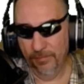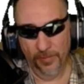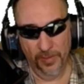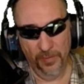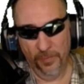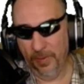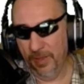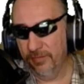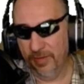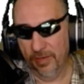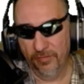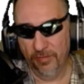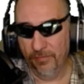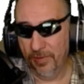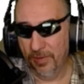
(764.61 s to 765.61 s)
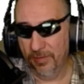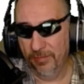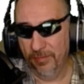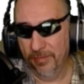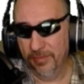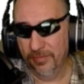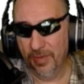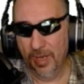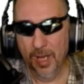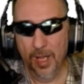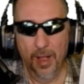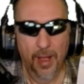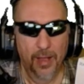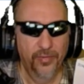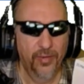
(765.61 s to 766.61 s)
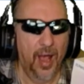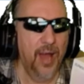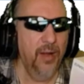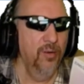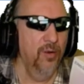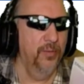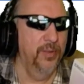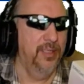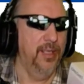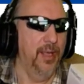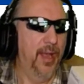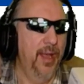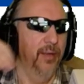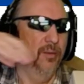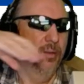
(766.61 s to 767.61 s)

what the PlayStation VR 2 is. So I don't know what the angle